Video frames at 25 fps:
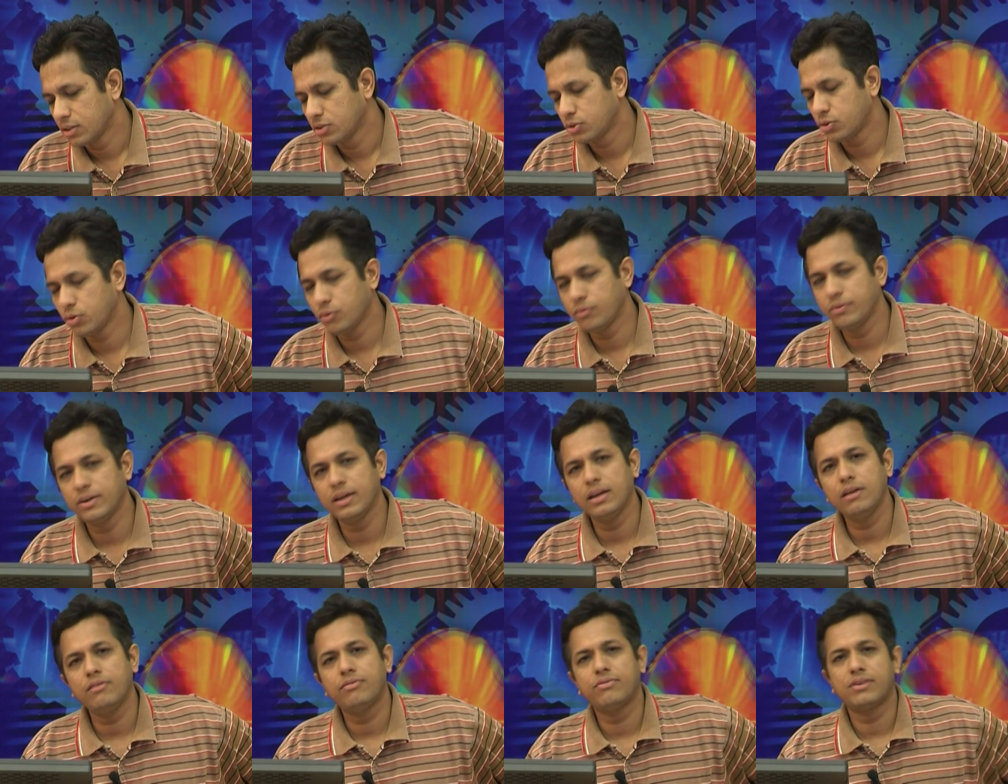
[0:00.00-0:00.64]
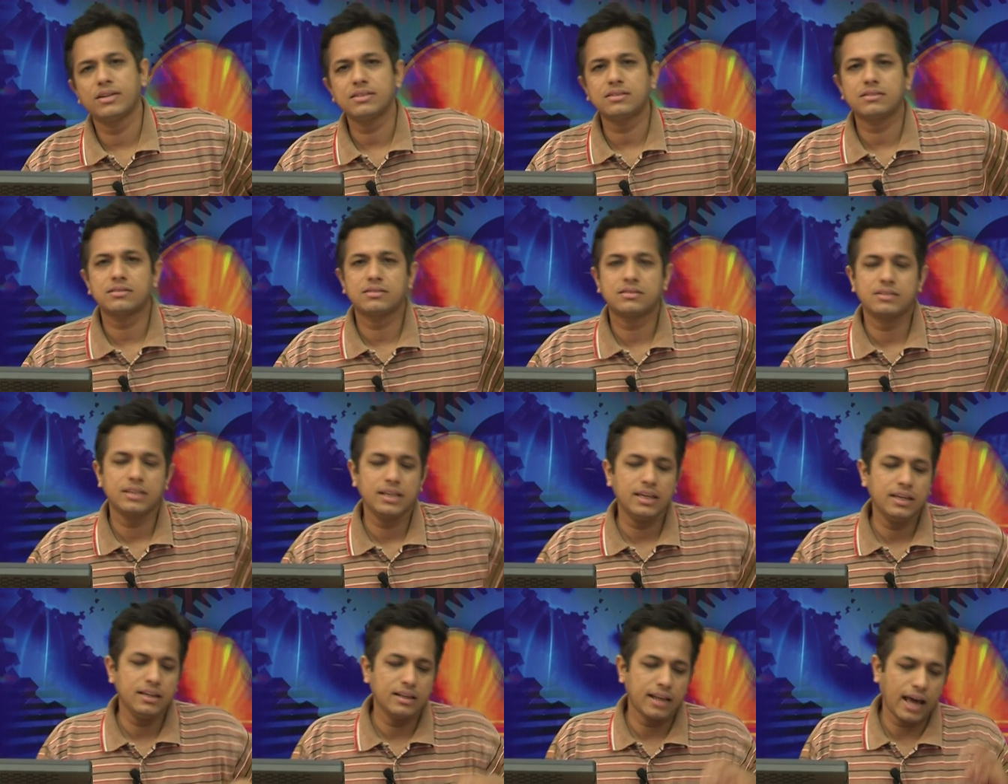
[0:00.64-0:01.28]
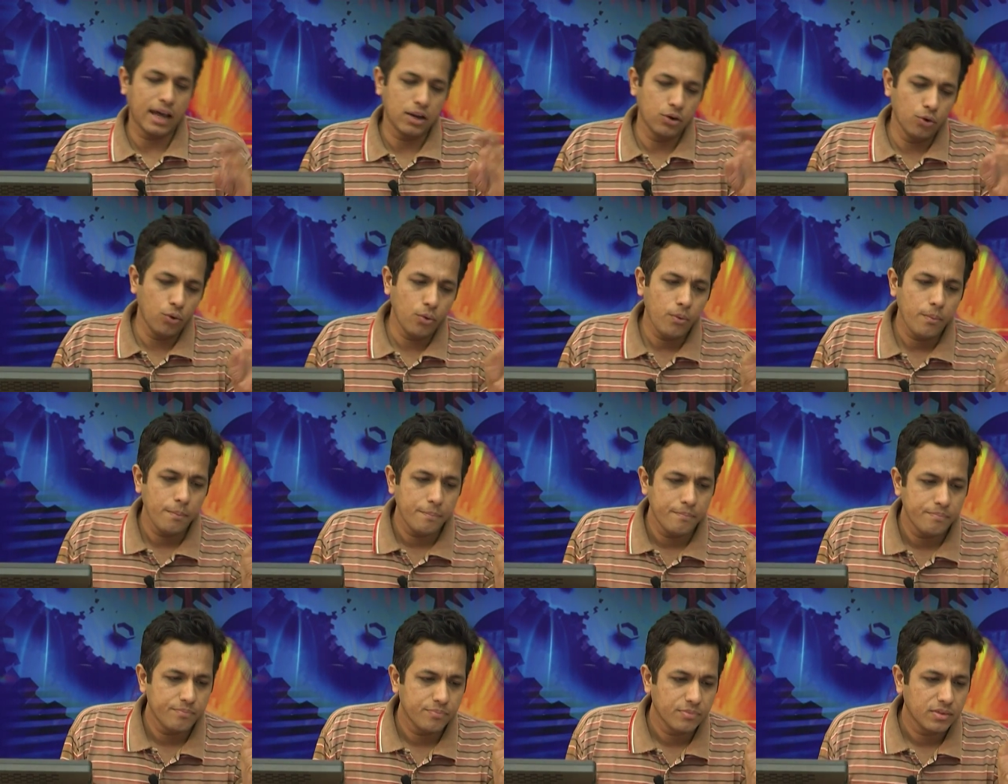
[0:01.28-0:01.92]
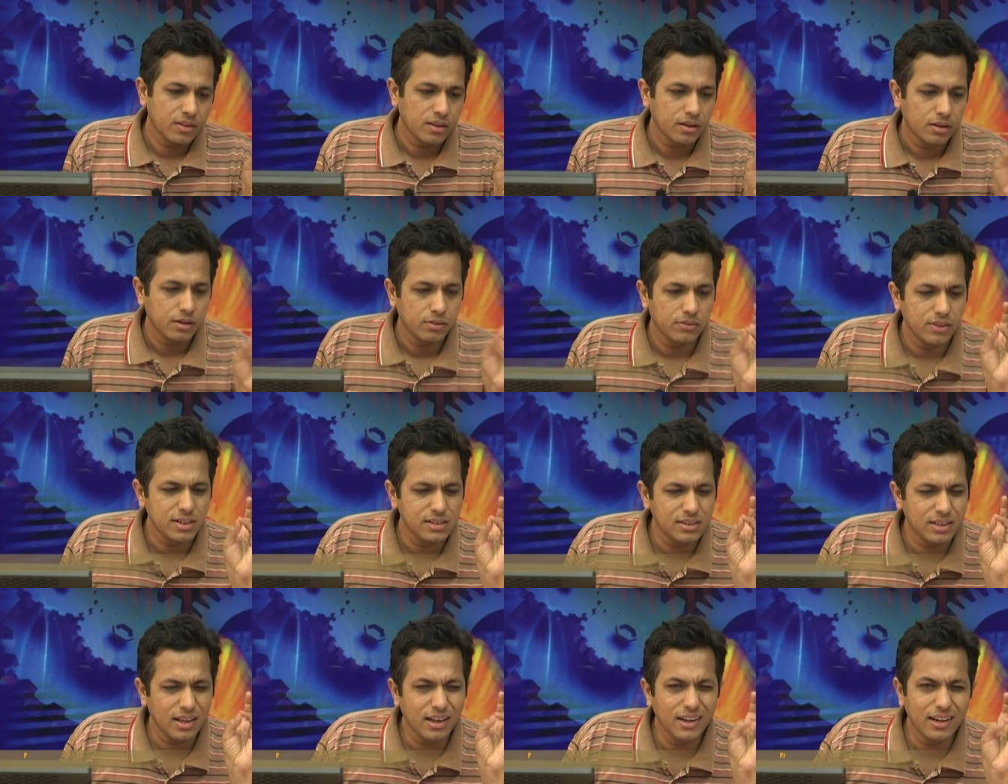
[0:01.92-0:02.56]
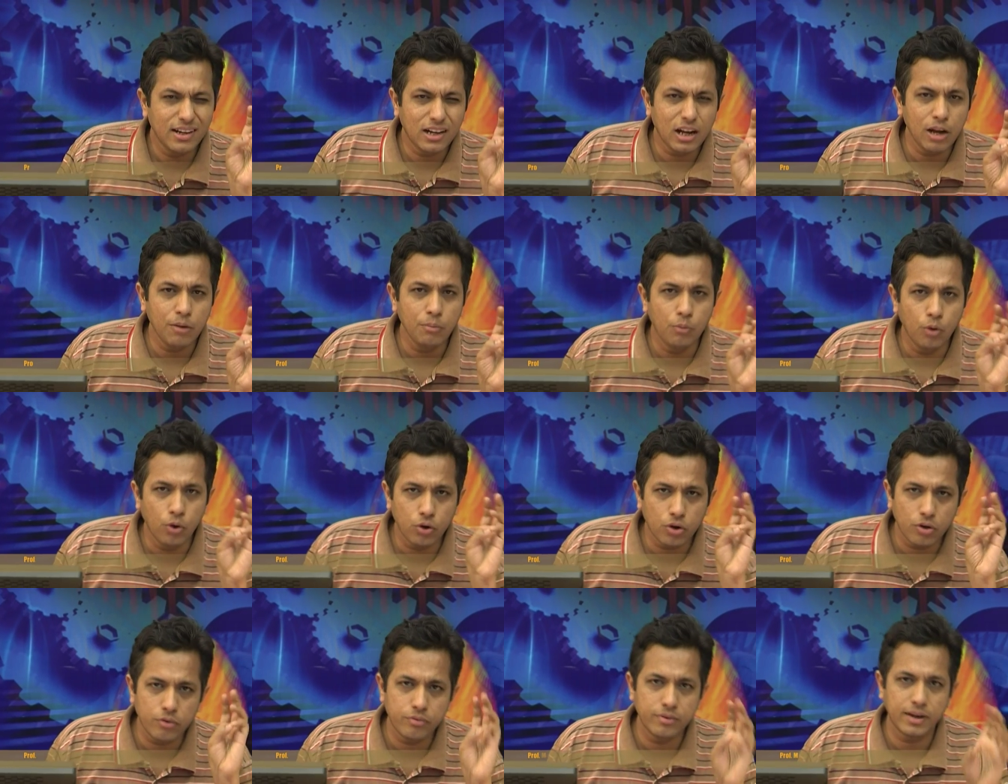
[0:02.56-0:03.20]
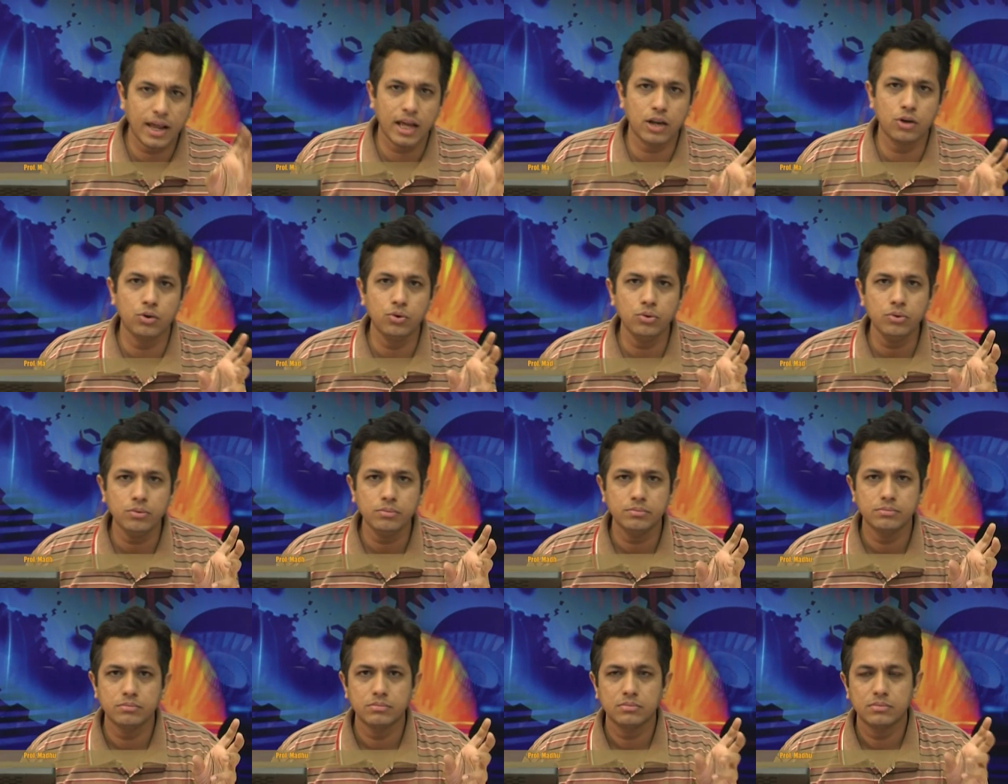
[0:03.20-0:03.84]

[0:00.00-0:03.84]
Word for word: So, we will first see nano, we will see a little more of nano,